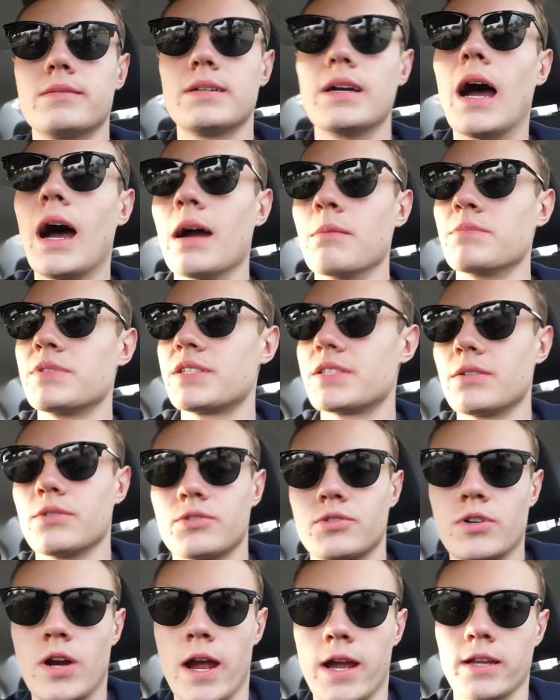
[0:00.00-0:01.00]
I'm still
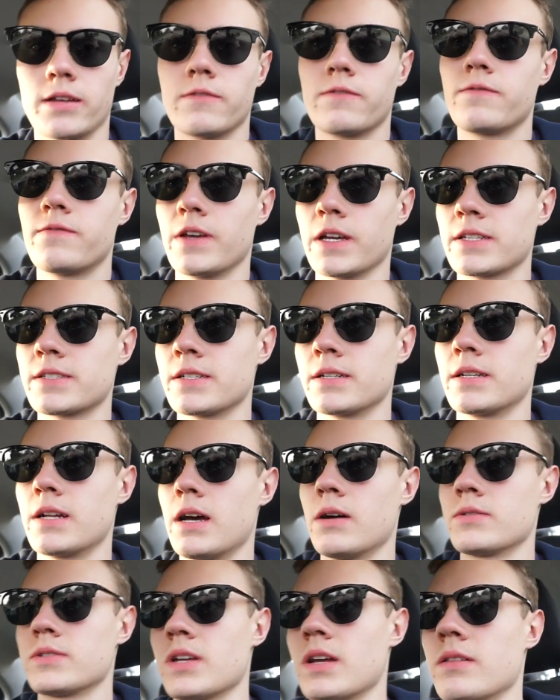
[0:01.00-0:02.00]
trying to fix it.
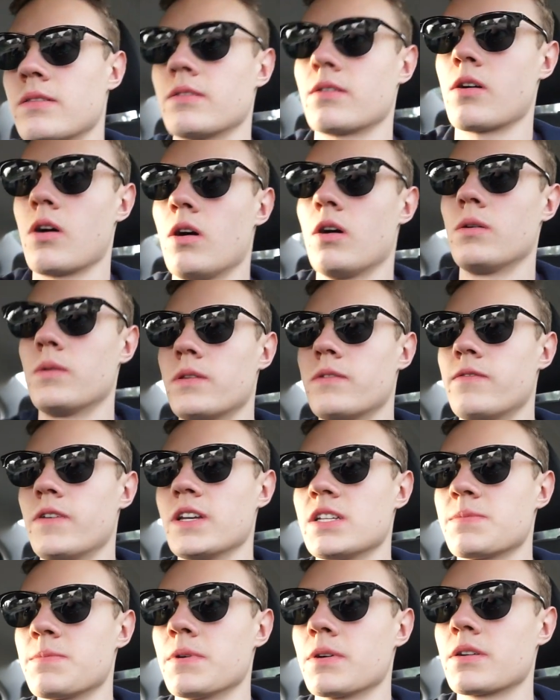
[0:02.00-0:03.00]
I was on the call with
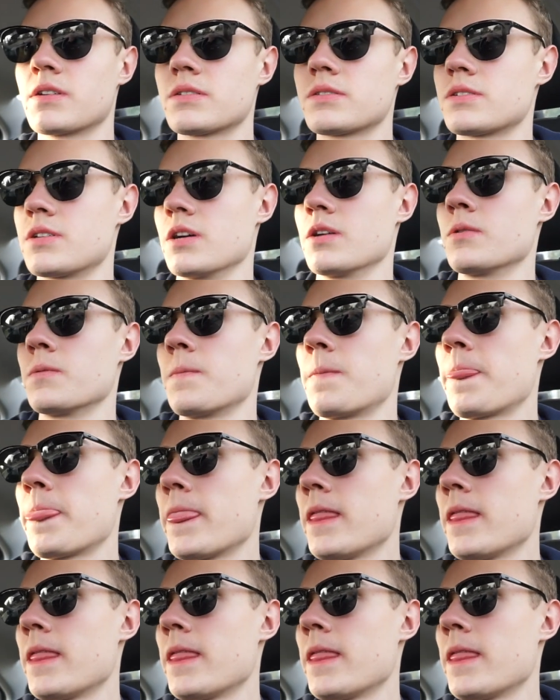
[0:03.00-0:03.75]
Facebook, so